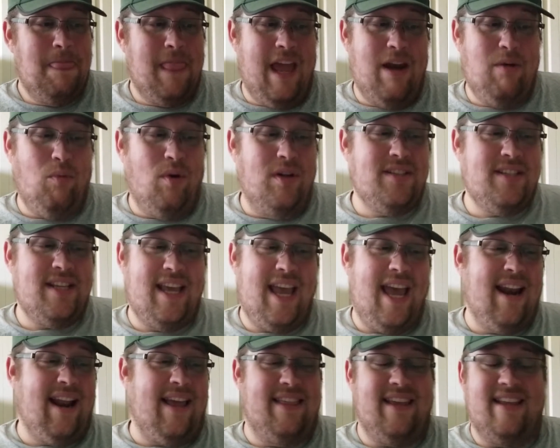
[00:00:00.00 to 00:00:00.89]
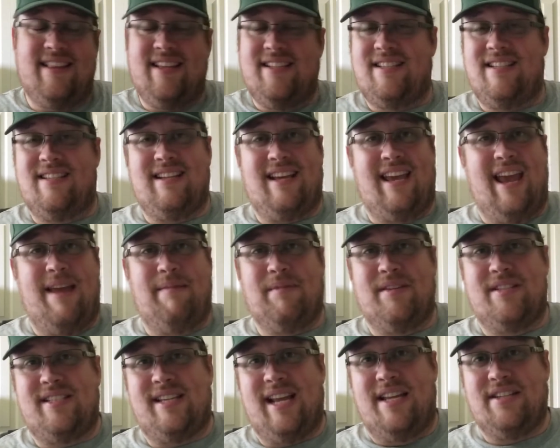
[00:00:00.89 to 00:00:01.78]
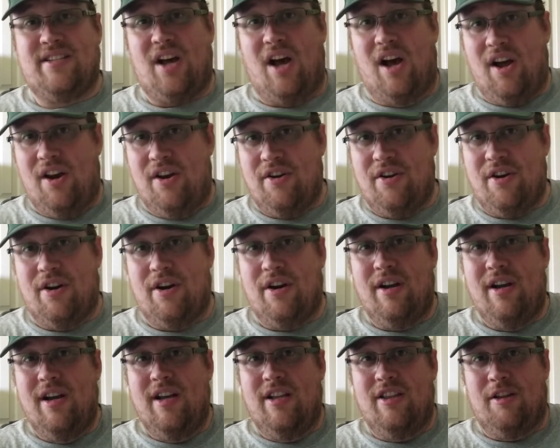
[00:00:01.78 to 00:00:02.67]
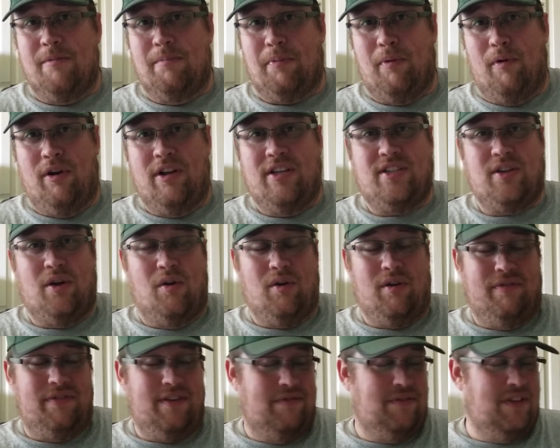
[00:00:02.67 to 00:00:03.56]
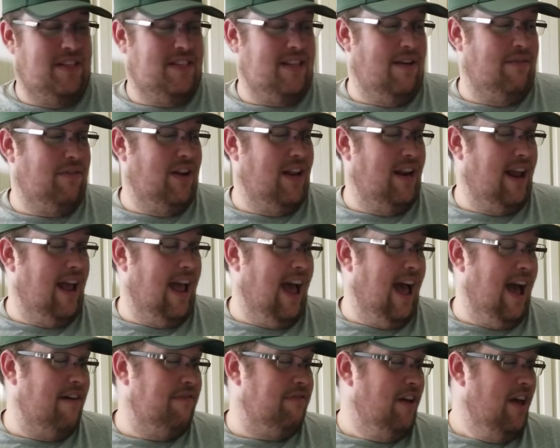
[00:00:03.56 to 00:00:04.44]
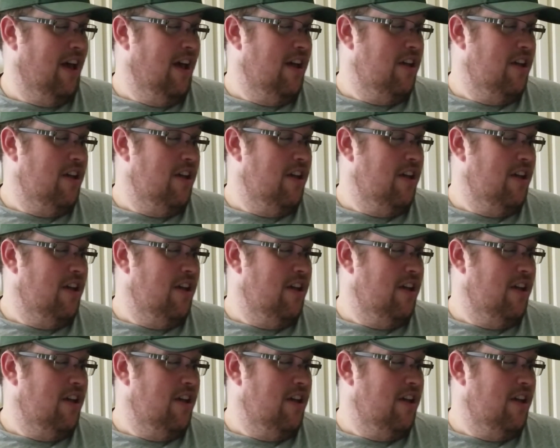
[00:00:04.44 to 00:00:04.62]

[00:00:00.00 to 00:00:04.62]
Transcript: And once again, I think this is a game that stays under the point total, 57.5.